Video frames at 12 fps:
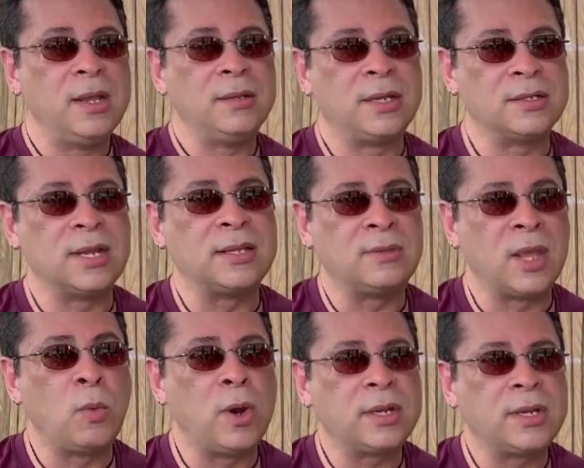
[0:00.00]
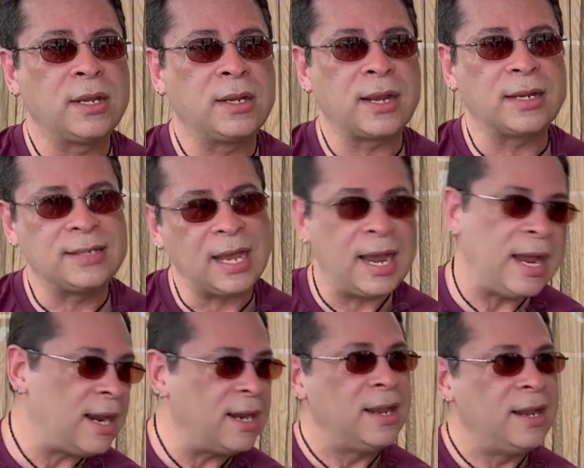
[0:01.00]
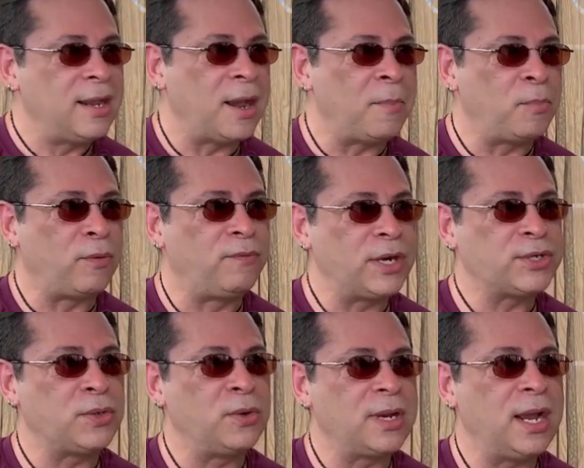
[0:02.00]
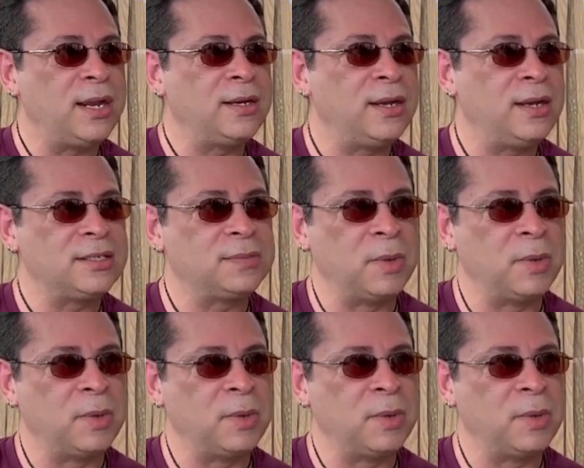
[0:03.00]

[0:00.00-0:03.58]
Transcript: because they want to kick like a Thai professional guy does.